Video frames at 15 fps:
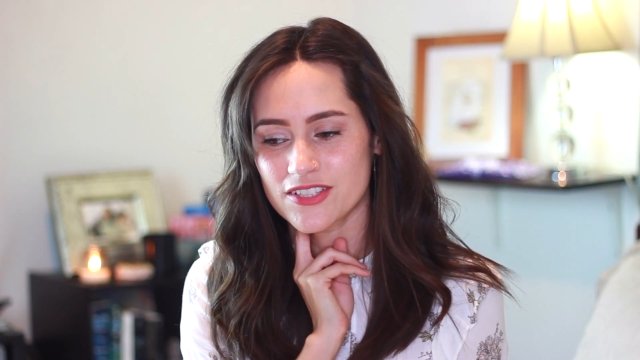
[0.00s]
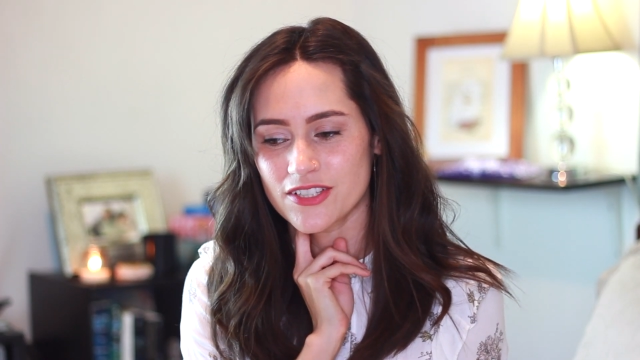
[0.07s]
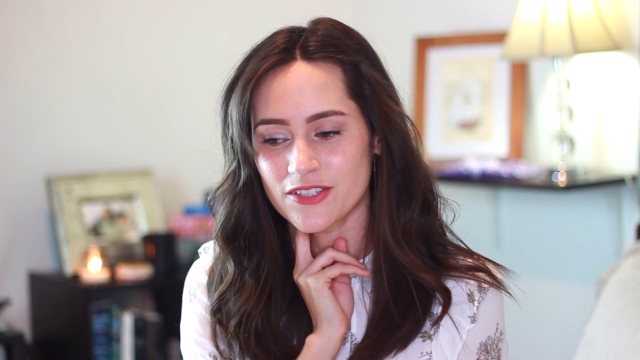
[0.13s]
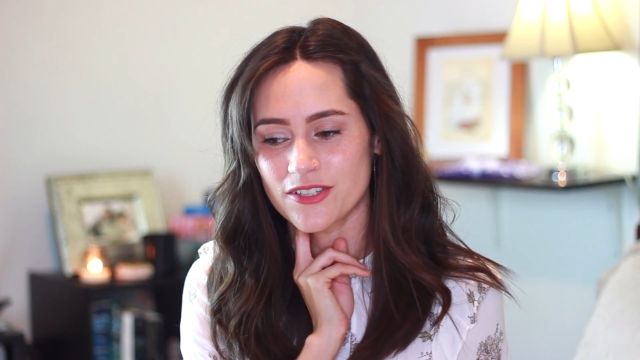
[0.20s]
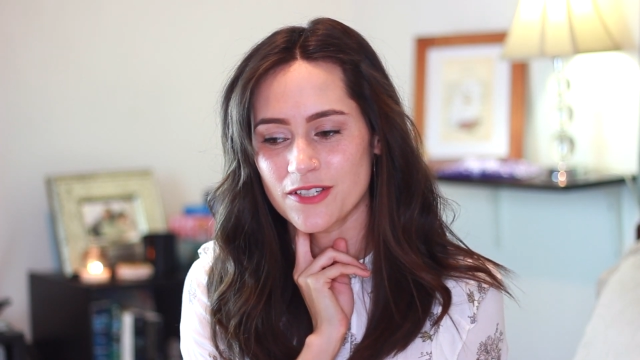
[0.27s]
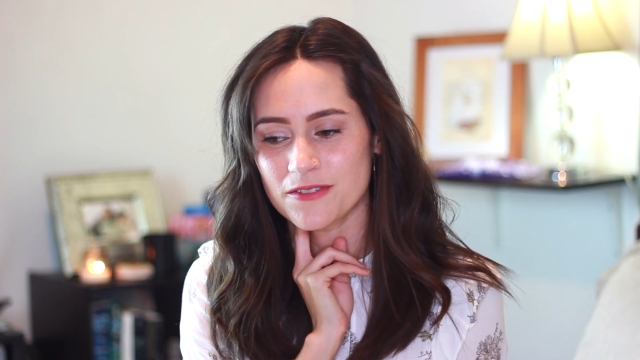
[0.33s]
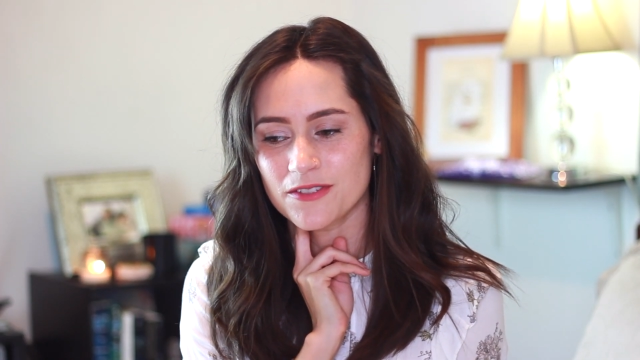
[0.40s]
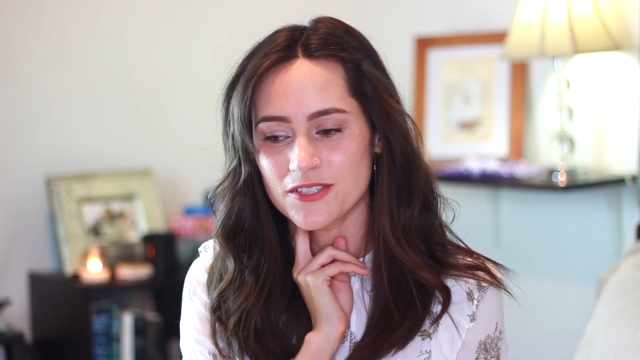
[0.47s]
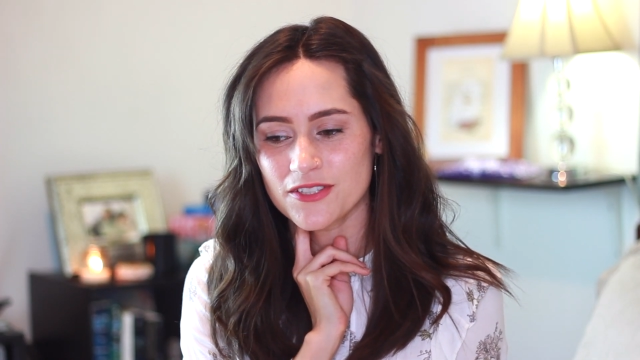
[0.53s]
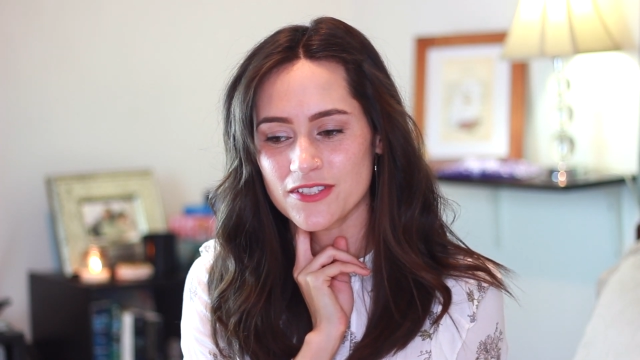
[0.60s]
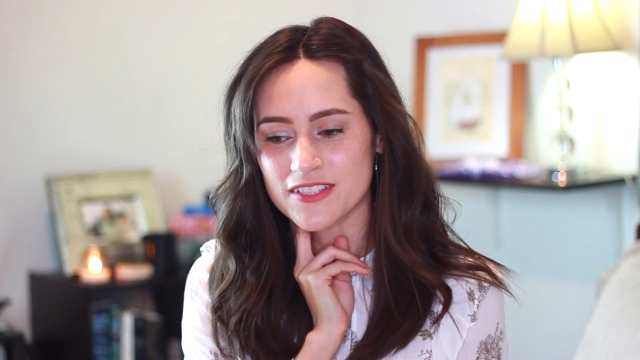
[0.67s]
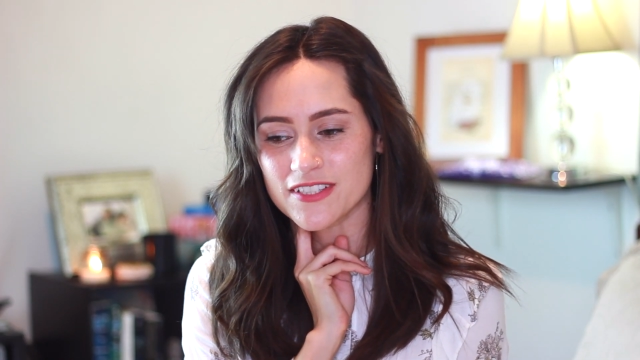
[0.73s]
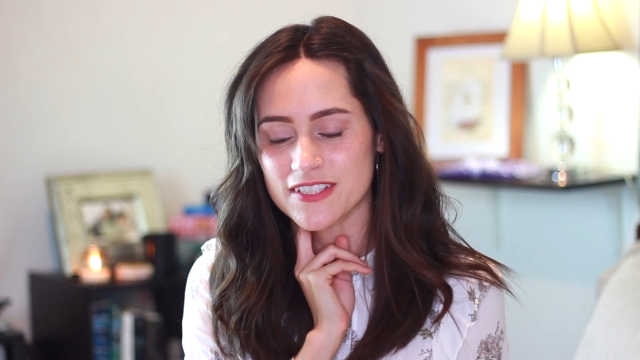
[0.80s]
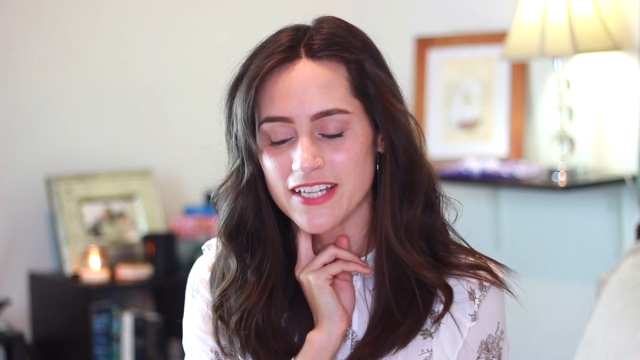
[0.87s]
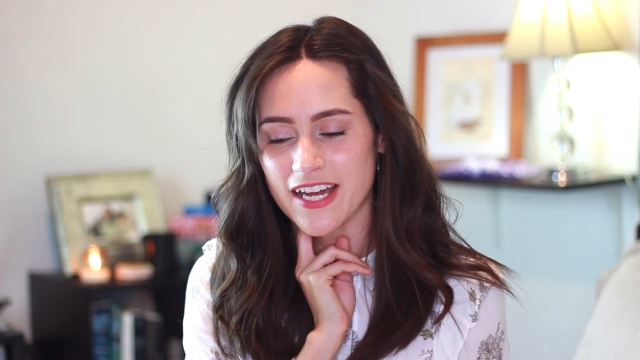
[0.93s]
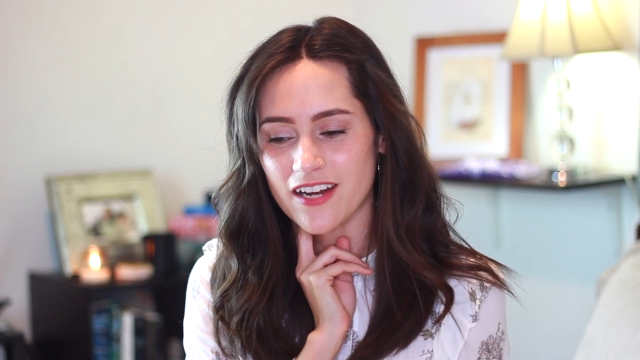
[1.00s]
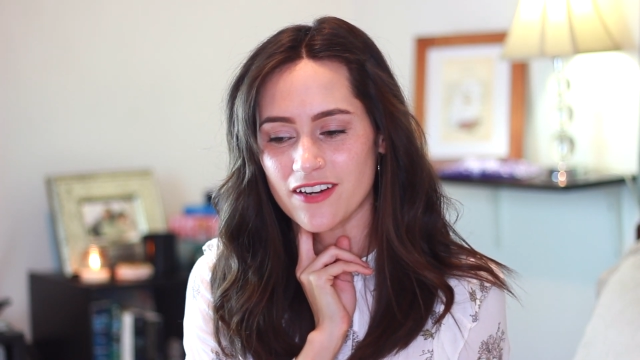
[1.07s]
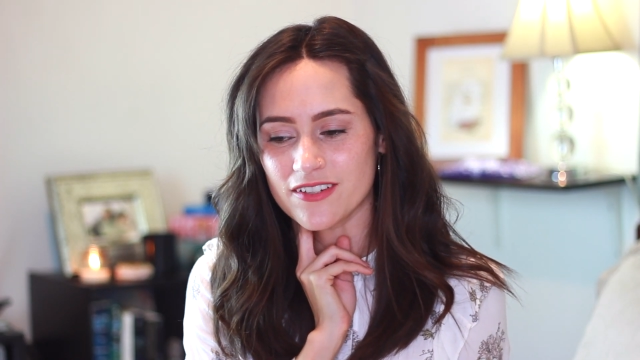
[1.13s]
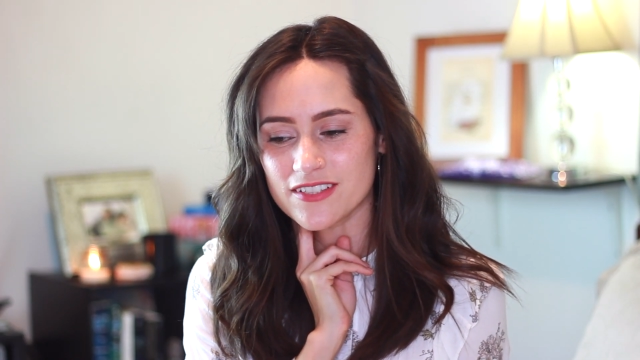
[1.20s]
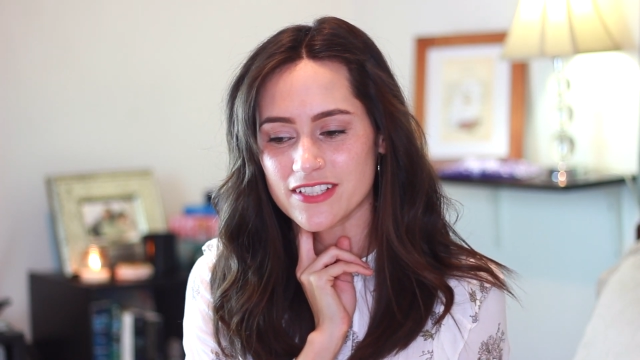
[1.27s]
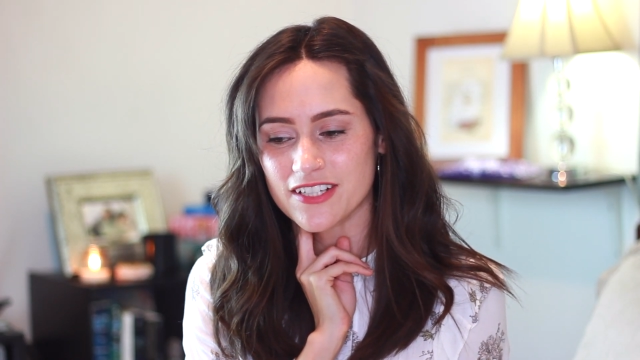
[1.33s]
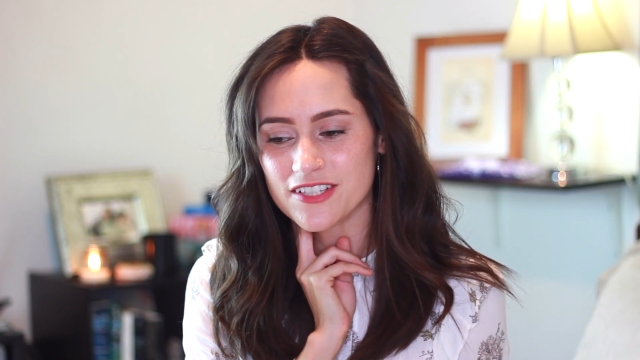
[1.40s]
So if you do this now,
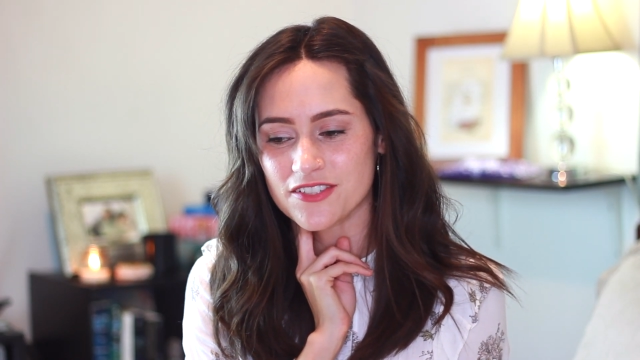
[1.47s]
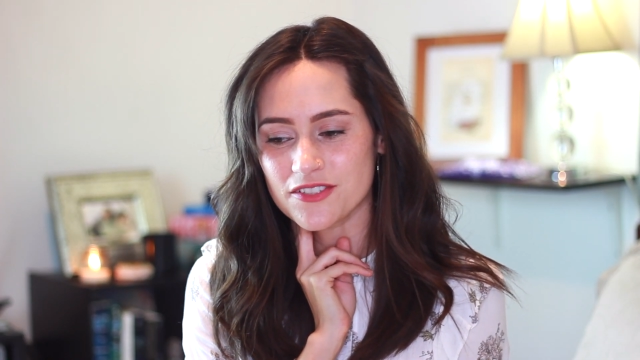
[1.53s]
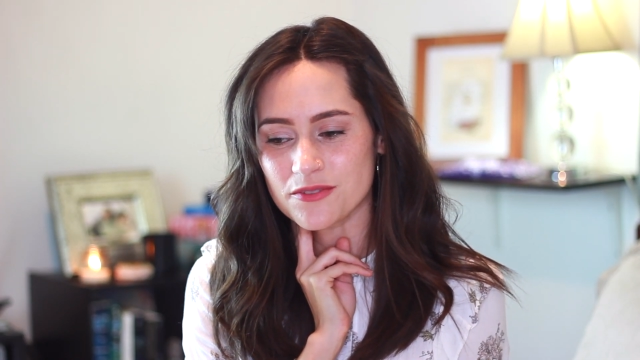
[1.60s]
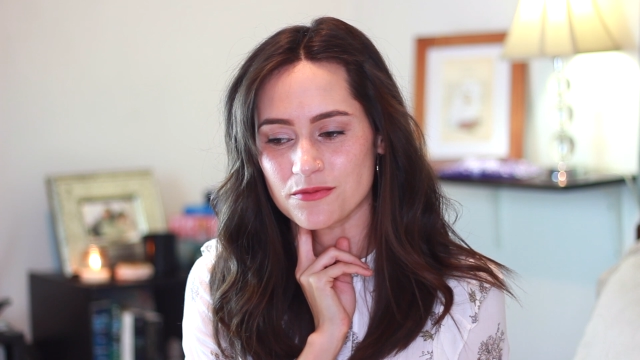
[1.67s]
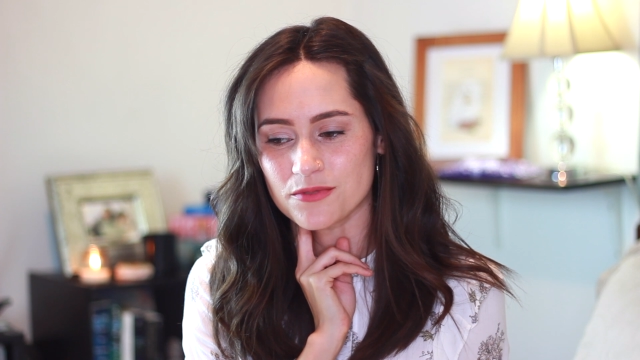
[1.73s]
it's actually